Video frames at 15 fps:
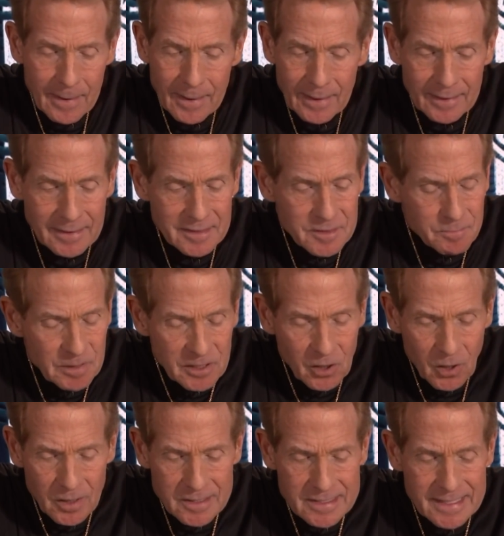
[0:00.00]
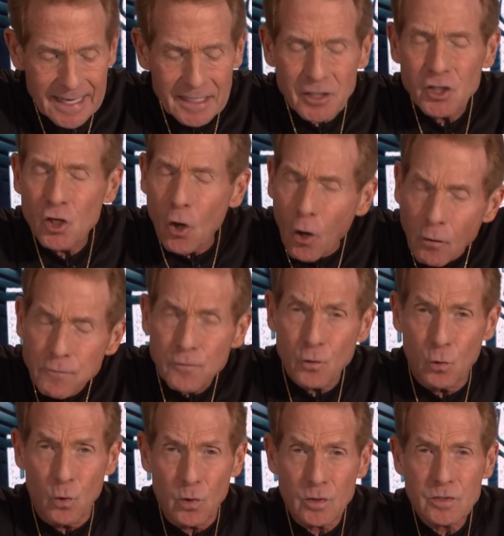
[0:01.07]
And it's because that golf
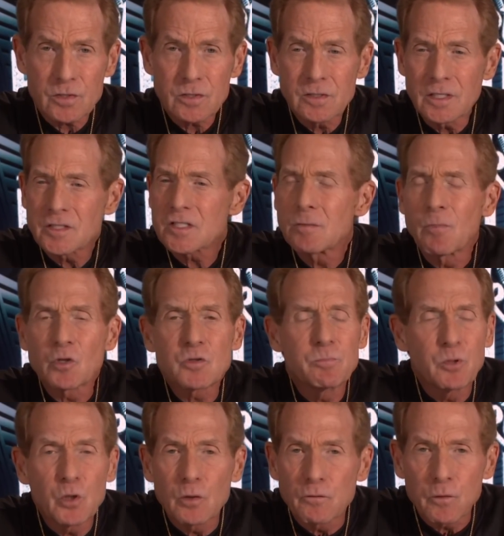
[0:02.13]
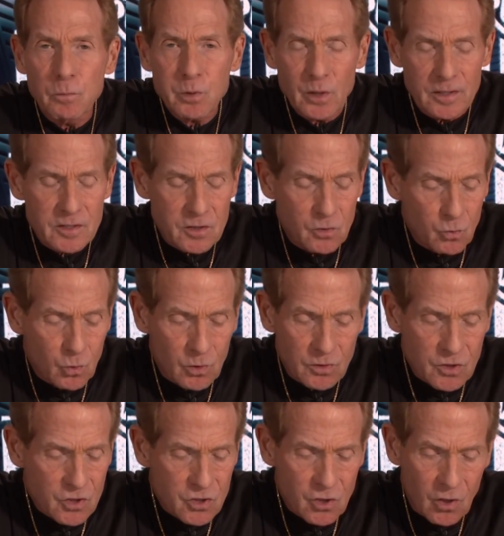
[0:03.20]
course, it's the most beautiful place in the world
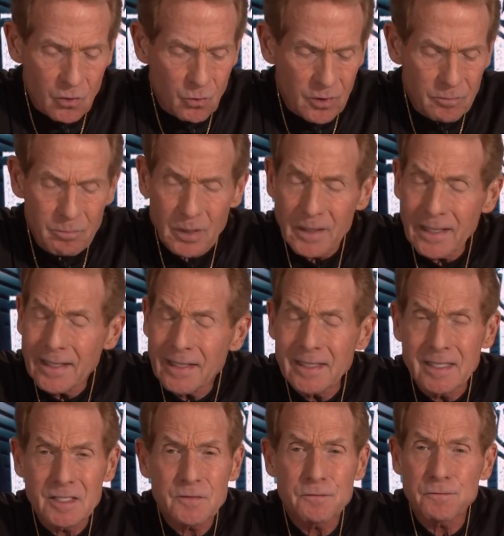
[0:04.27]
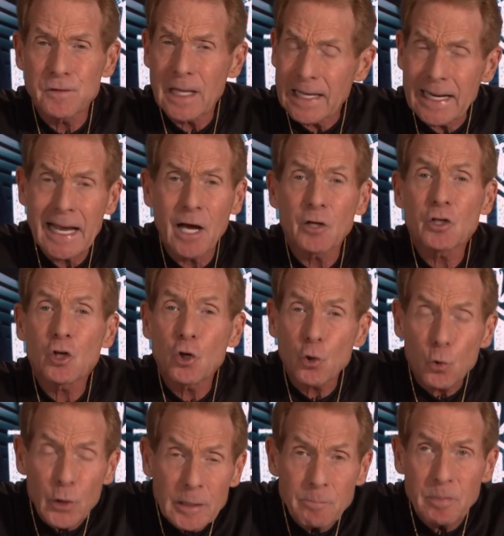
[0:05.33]
to start with, but it is flat out
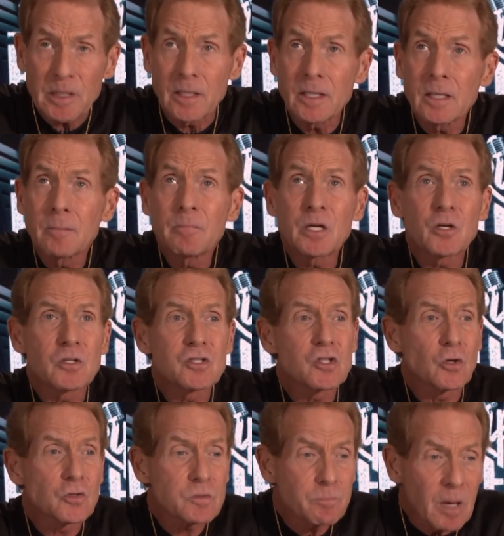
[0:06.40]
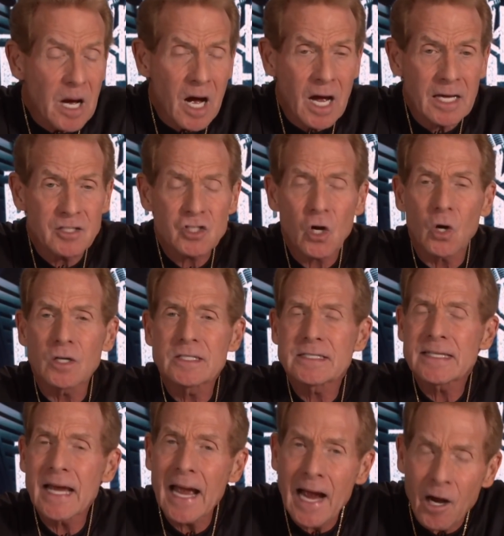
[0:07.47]
creepy because those pines are
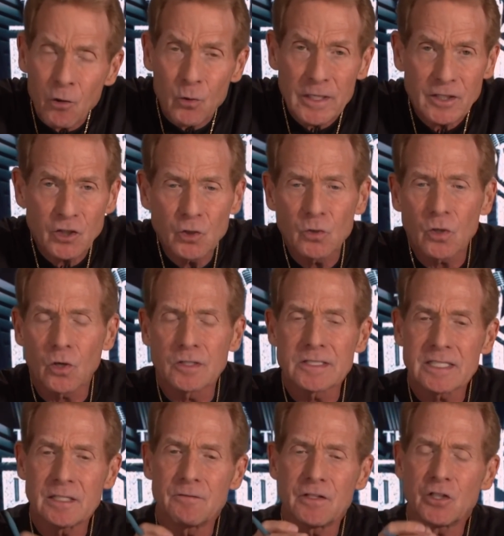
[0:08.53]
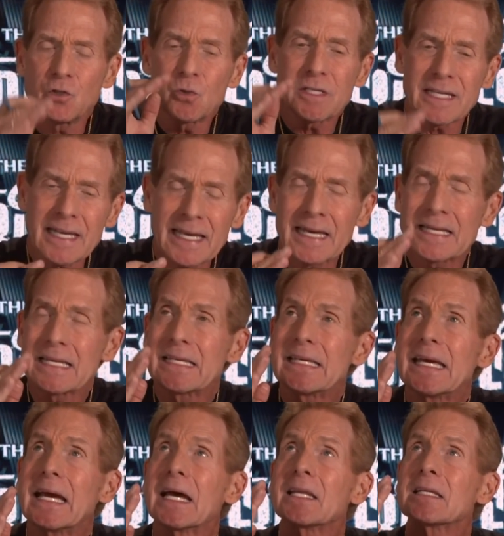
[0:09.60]
towering. You, on T V, you can't
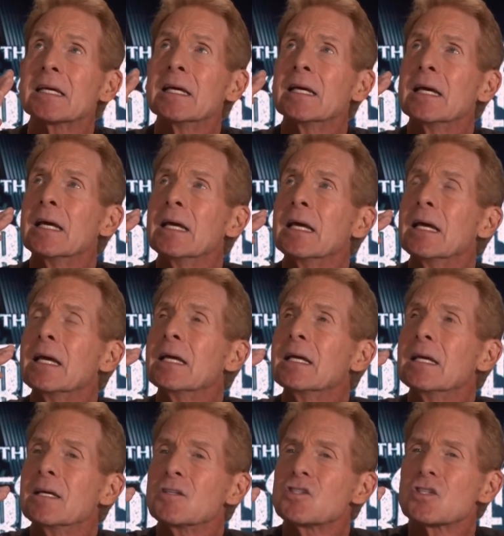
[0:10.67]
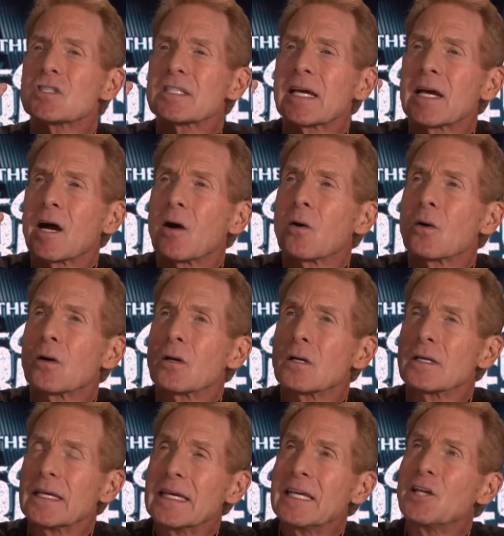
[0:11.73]
get just how
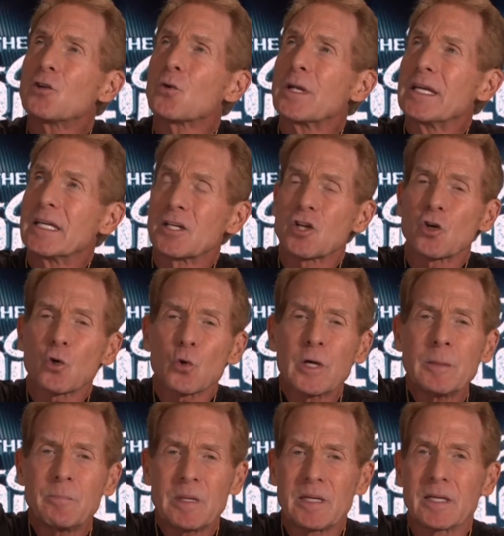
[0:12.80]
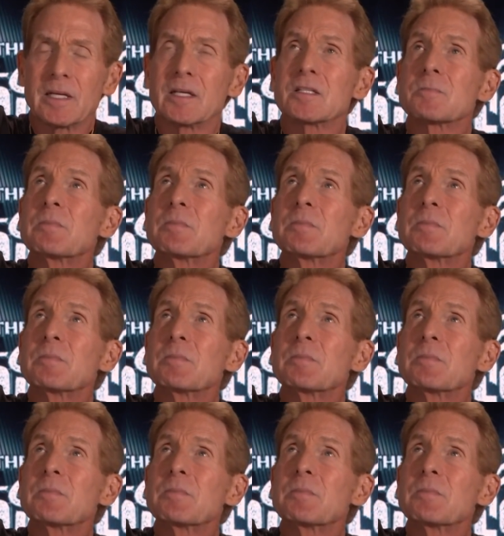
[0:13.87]
eerie and creepy it is